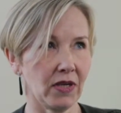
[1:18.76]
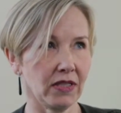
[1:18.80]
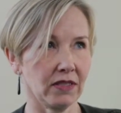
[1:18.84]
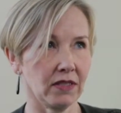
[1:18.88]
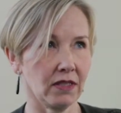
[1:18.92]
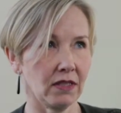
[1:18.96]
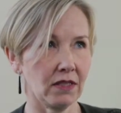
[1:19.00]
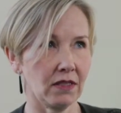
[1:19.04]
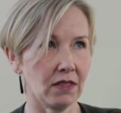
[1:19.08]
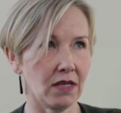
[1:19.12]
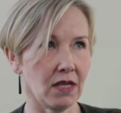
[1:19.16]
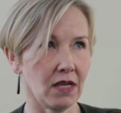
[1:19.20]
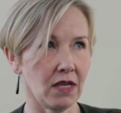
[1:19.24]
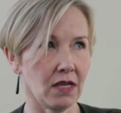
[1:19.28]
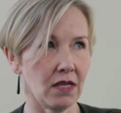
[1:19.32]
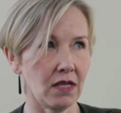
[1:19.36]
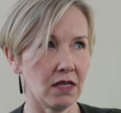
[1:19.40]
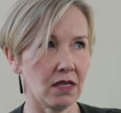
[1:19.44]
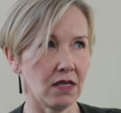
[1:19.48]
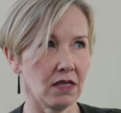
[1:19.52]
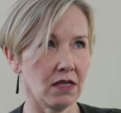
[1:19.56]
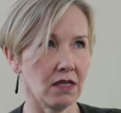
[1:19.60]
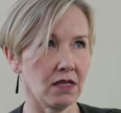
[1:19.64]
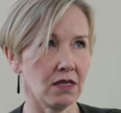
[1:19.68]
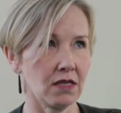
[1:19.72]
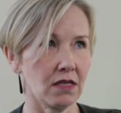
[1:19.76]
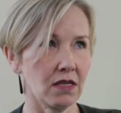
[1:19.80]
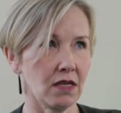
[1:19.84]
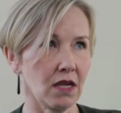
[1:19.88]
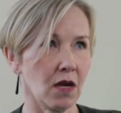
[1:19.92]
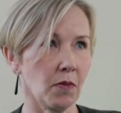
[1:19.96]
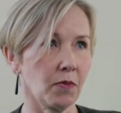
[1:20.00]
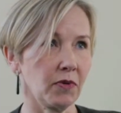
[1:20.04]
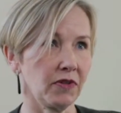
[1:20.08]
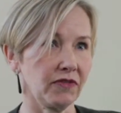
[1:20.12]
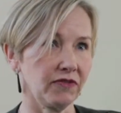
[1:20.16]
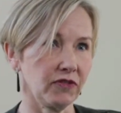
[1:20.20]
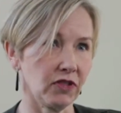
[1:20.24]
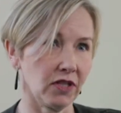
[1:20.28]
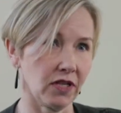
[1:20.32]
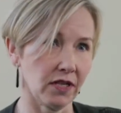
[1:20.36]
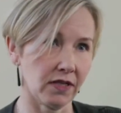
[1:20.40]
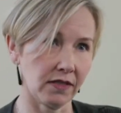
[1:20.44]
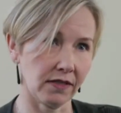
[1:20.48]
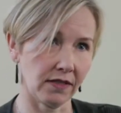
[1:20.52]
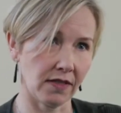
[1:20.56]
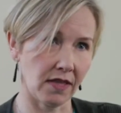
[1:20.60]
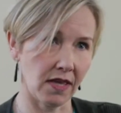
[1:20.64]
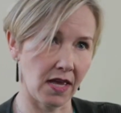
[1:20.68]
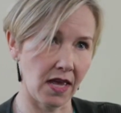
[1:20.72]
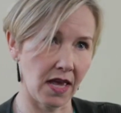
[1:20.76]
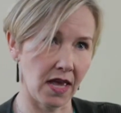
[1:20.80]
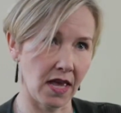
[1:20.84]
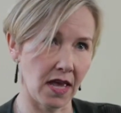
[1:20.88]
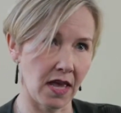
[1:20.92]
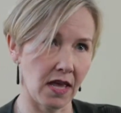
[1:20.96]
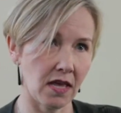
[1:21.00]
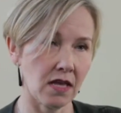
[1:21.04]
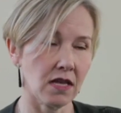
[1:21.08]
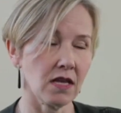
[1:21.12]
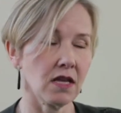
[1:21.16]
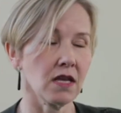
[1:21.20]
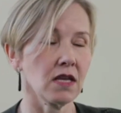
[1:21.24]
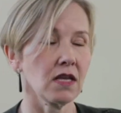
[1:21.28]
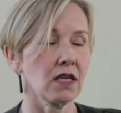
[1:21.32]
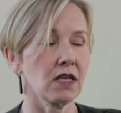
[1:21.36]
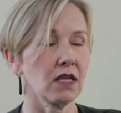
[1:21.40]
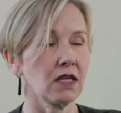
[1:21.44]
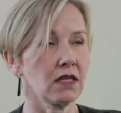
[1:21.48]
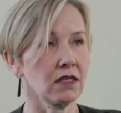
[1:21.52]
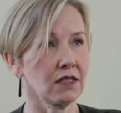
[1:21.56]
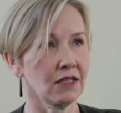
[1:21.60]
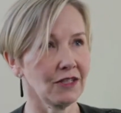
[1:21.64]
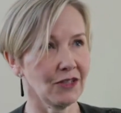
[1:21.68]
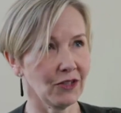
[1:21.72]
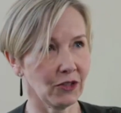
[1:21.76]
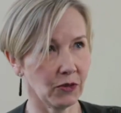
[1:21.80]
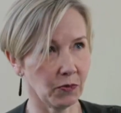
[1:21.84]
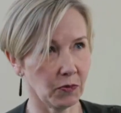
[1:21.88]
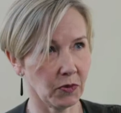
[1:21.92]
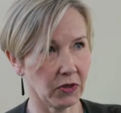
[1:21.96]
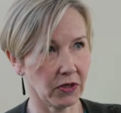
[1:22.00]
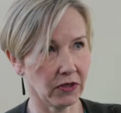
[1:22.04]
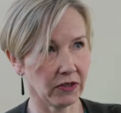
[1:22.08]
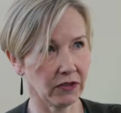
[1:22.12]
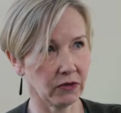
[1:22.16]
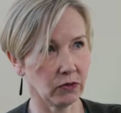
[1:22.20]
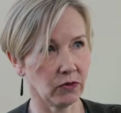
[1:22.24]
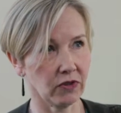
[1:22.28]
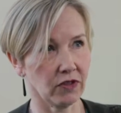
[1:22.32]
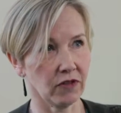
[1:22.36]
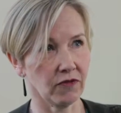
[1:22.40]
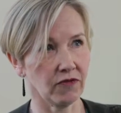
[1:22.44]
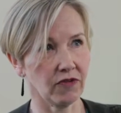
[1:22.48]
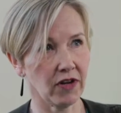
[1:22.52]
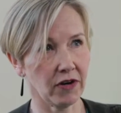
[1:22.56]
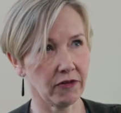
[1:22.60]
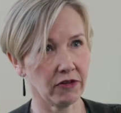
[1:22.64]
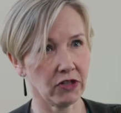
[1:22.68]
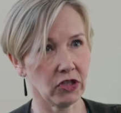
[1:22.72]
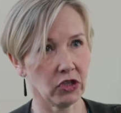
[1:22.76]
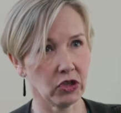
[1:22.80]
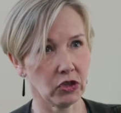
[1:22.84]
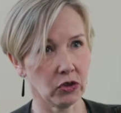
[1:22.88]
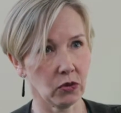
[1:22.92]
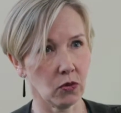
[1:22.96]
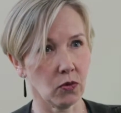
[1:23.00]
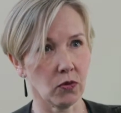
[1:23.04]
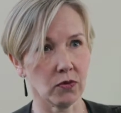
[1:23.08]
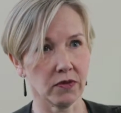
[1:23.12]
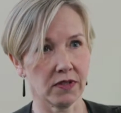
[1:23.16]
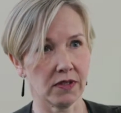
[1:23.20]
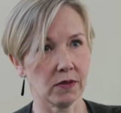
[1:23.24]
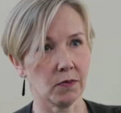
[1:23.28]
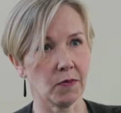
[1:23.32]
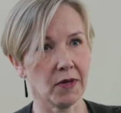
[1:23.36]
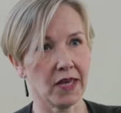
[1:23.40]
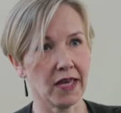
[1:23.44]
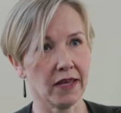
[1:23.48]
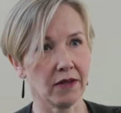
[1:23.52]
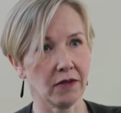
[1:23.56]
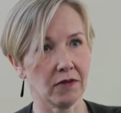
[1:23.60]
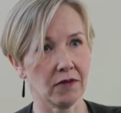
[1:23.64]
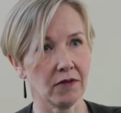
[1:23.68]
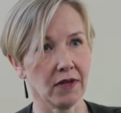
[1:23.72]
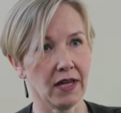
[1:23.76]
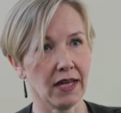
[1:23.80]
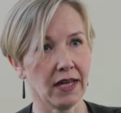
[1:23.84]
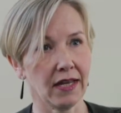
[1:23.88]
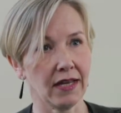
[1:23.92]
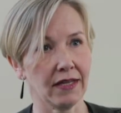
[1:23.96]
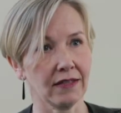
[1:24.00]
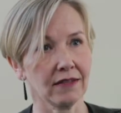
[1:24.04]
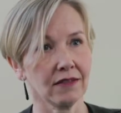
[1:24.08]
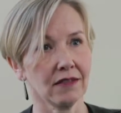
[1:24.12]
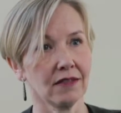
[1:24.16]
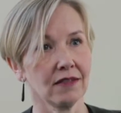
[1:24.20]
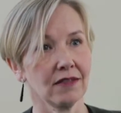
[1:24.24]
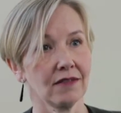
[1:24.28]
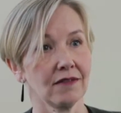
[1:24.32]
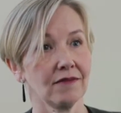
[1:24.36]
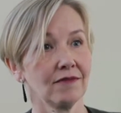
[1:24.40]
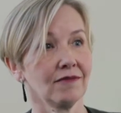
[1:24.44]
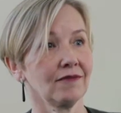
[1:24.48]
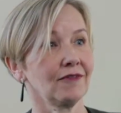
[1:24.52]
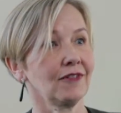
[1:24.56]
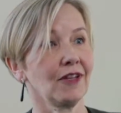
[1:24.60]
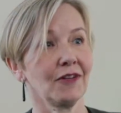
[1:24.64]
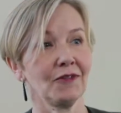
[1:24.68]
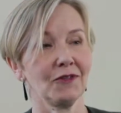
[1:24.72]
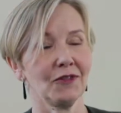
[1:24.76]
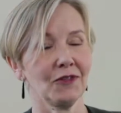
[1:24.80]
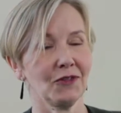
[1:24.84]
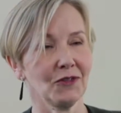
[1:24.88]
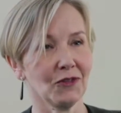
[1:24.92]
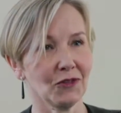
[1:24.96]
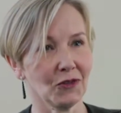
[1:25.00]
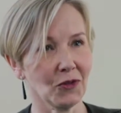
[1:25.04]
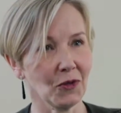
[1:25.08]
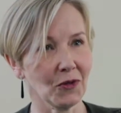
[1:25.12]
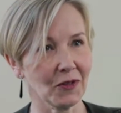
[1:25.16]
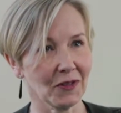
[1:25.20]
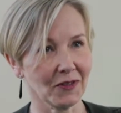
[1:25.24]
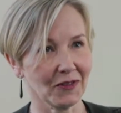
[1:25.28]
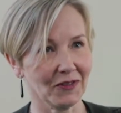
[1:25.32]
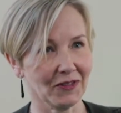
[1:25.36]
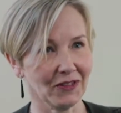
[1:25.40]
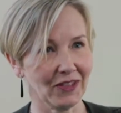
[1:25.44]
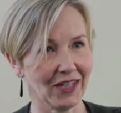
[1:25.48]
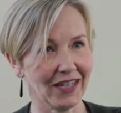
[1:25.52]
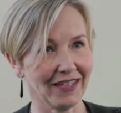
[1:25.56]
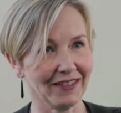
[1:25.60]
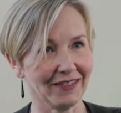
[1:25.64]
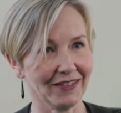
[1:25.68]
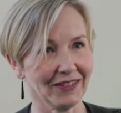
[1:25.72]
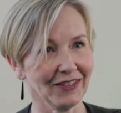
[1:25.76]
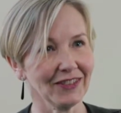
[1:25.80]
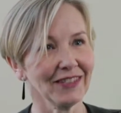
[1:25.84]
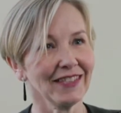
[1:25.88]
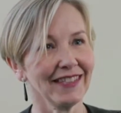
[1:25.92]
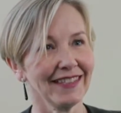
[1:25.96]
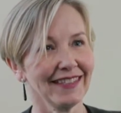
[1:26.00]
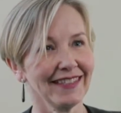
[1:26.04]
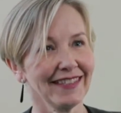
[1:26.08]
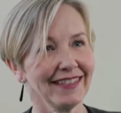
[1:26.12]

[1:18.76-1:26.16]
Did a couple of years there, interspersed with a very short spell at London Stock Exchange,